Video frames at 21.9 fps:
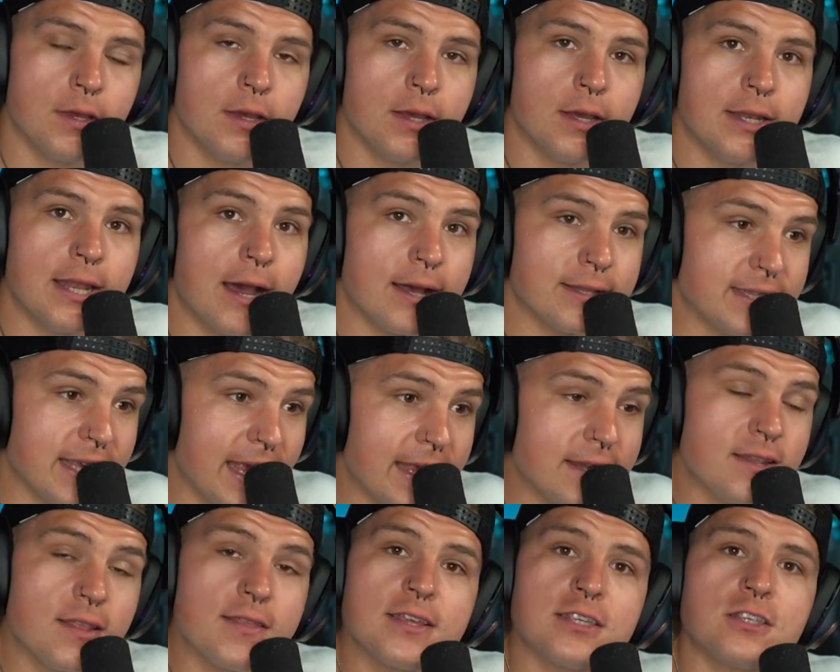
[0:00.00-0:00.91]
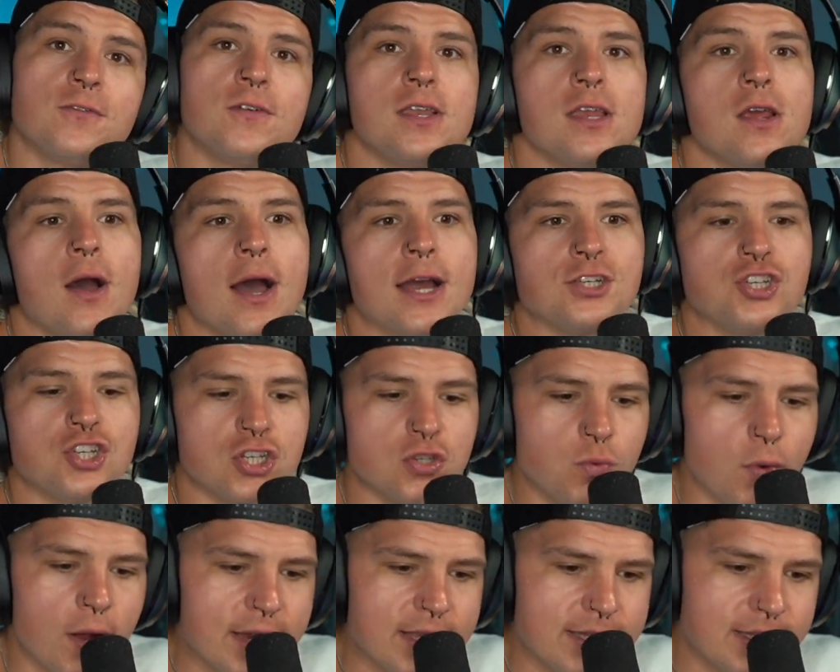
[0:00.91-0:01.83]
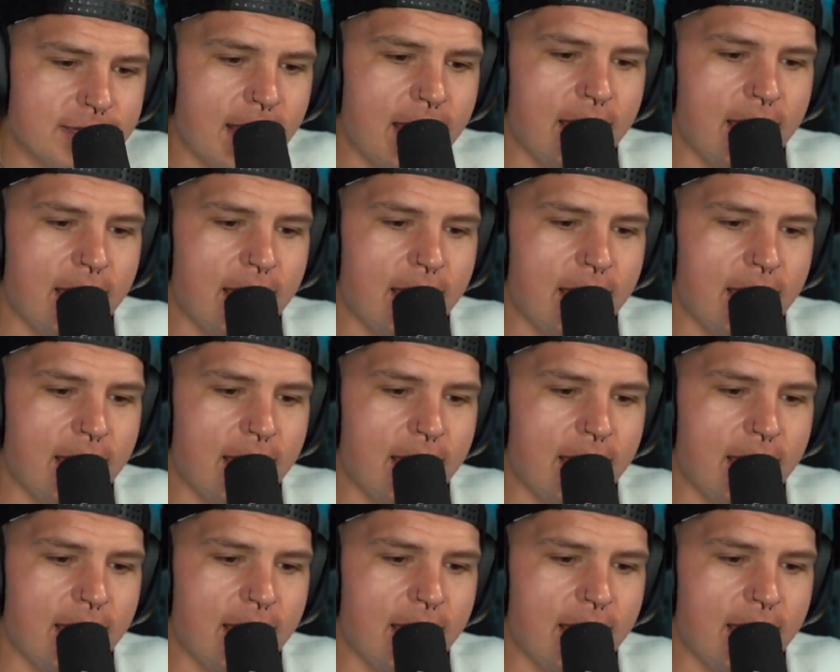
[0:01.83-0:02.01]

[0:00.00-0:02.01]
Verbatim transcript: Now, at the end of this video, I just want to say